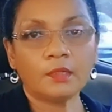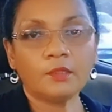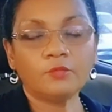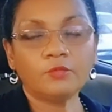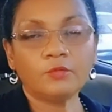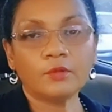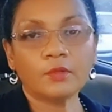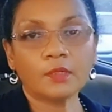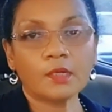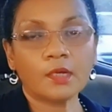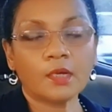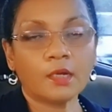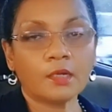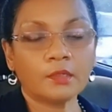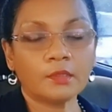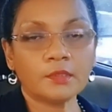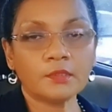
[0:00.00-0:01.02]
If your
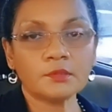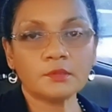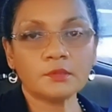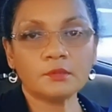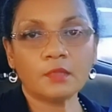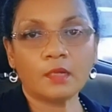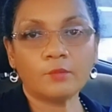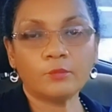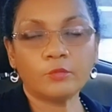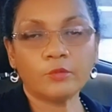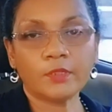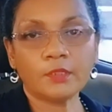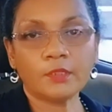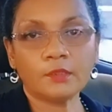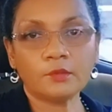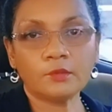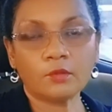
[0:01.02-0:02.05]
car is not
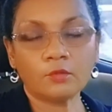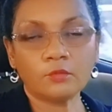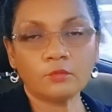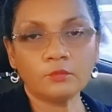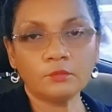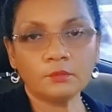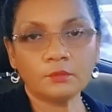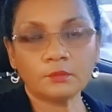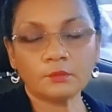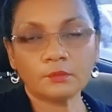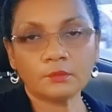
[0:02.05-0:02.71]
breaking down,